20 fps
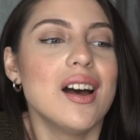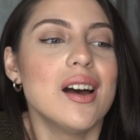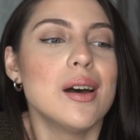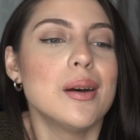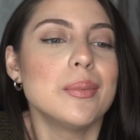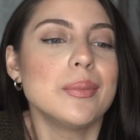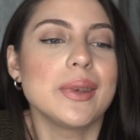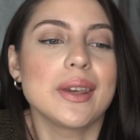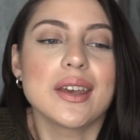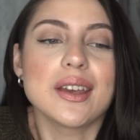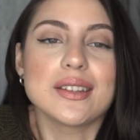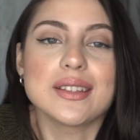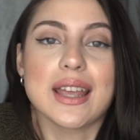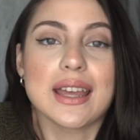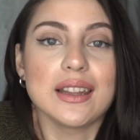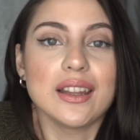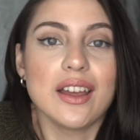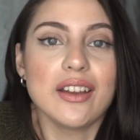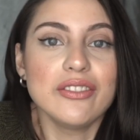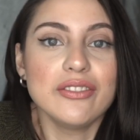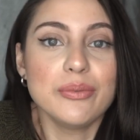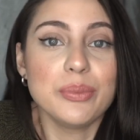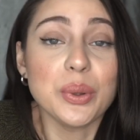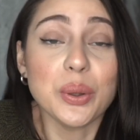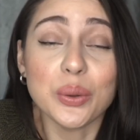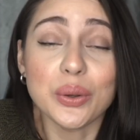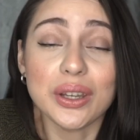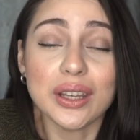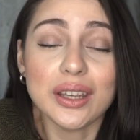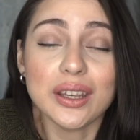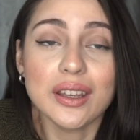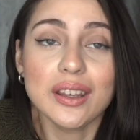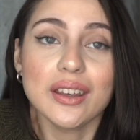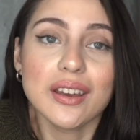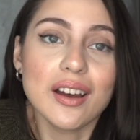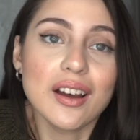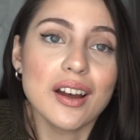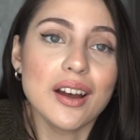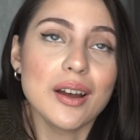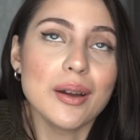because I love beauty,
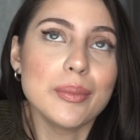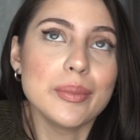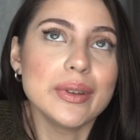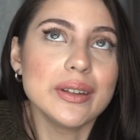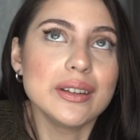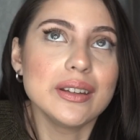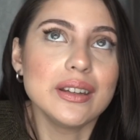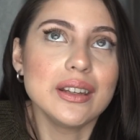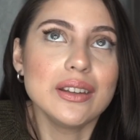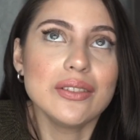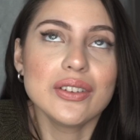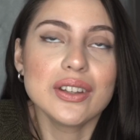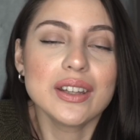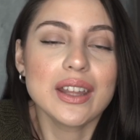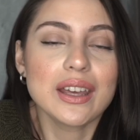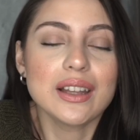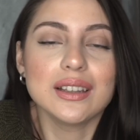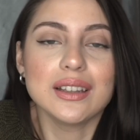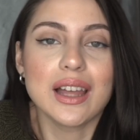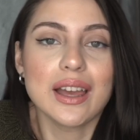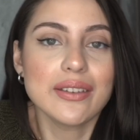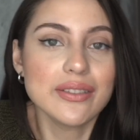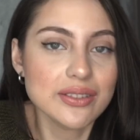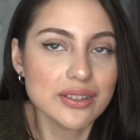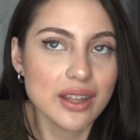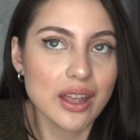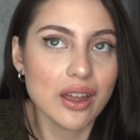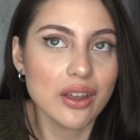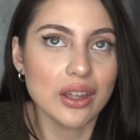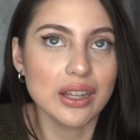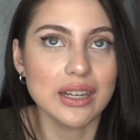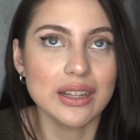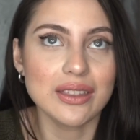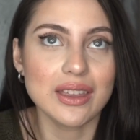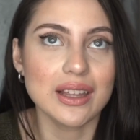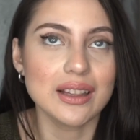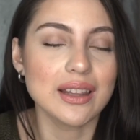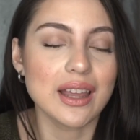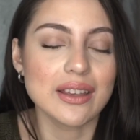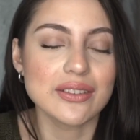and even like lifestyle,
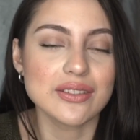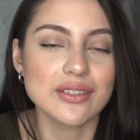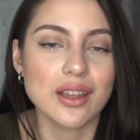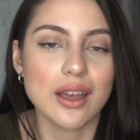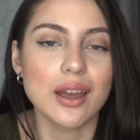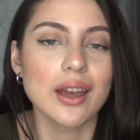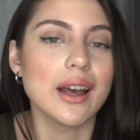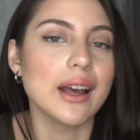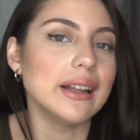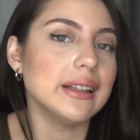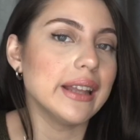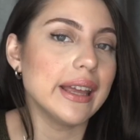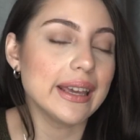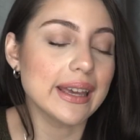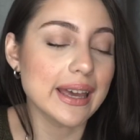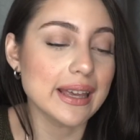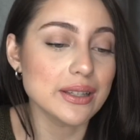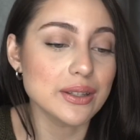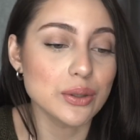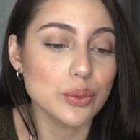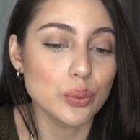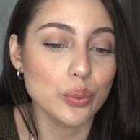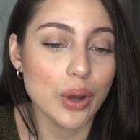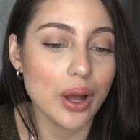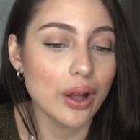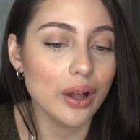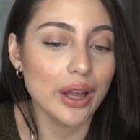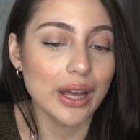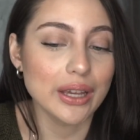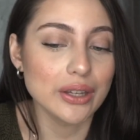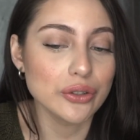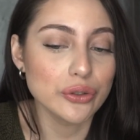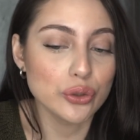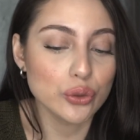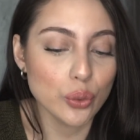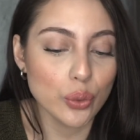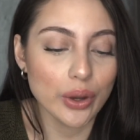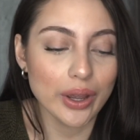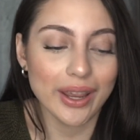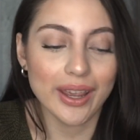anything lifestyle I like as well, I
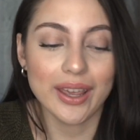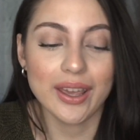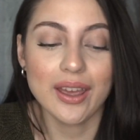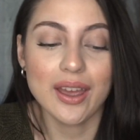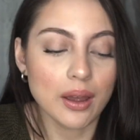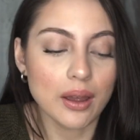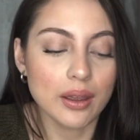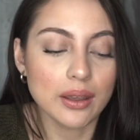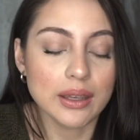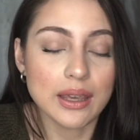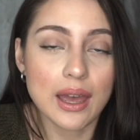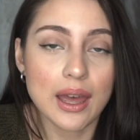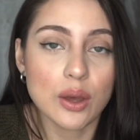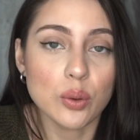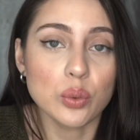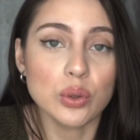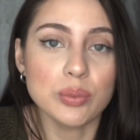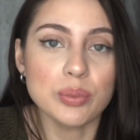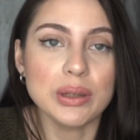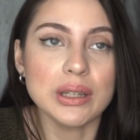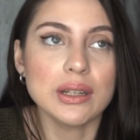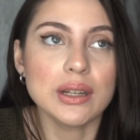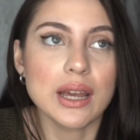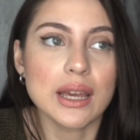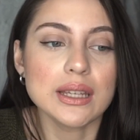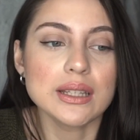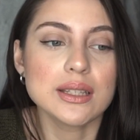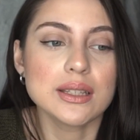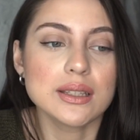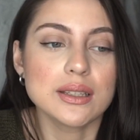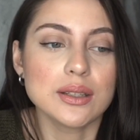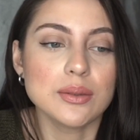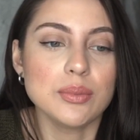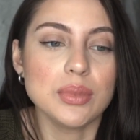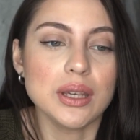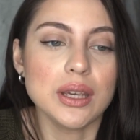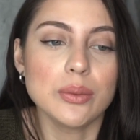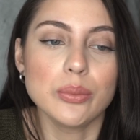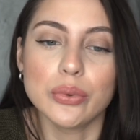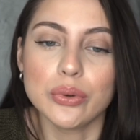enjoy. Yeah, it would be nice to
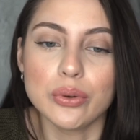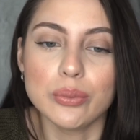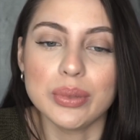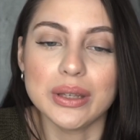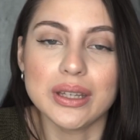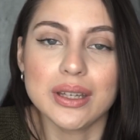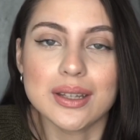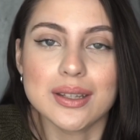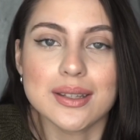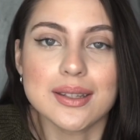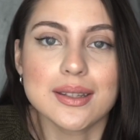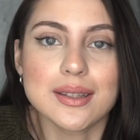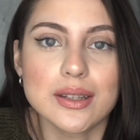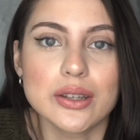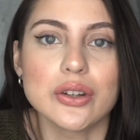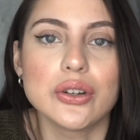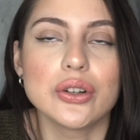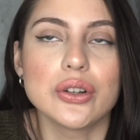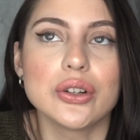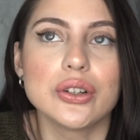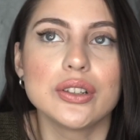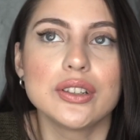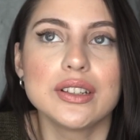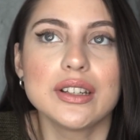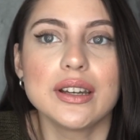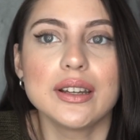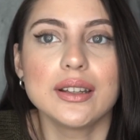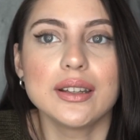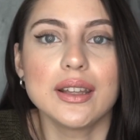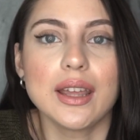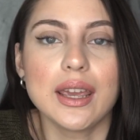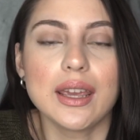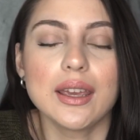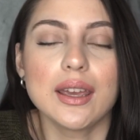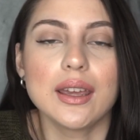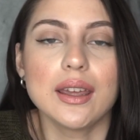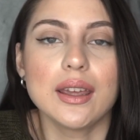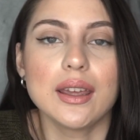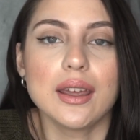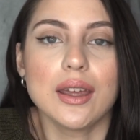be able to be considered
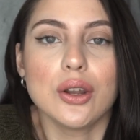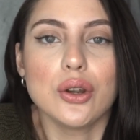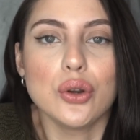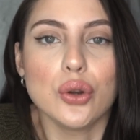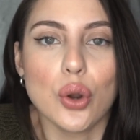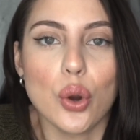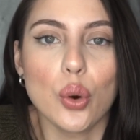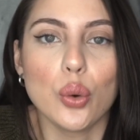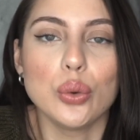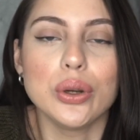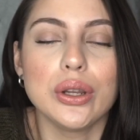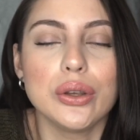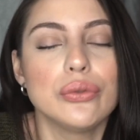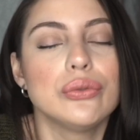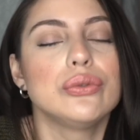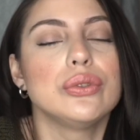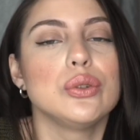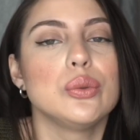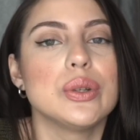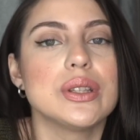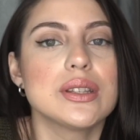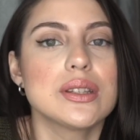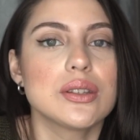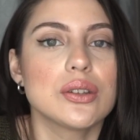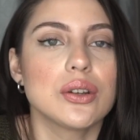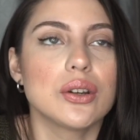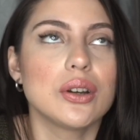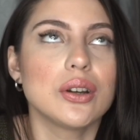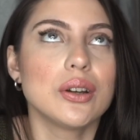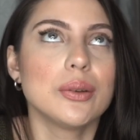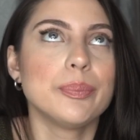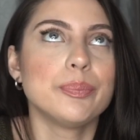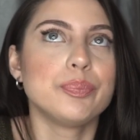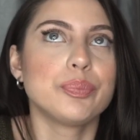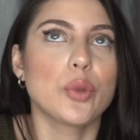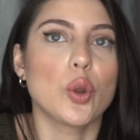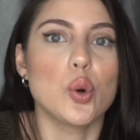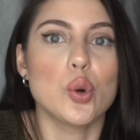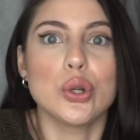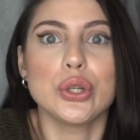like a known influencer
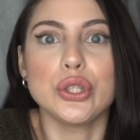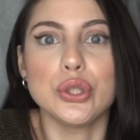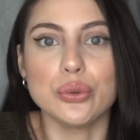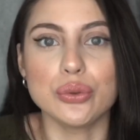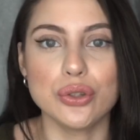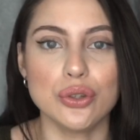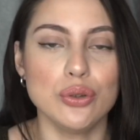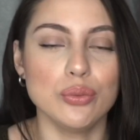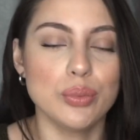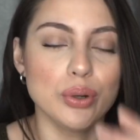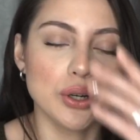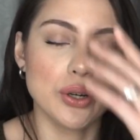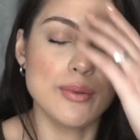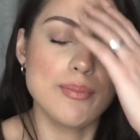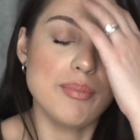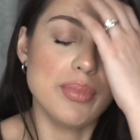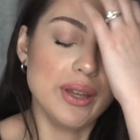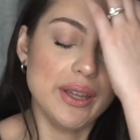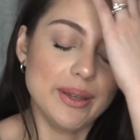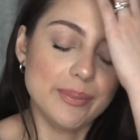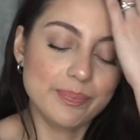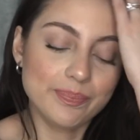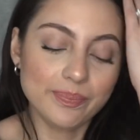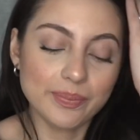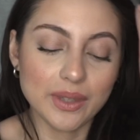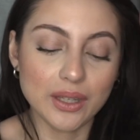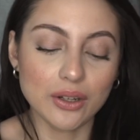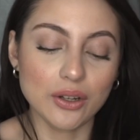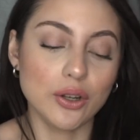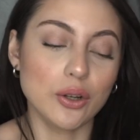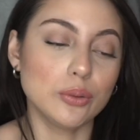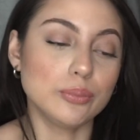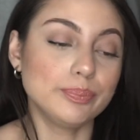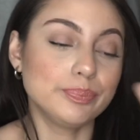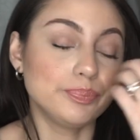or YouTuber, but you know,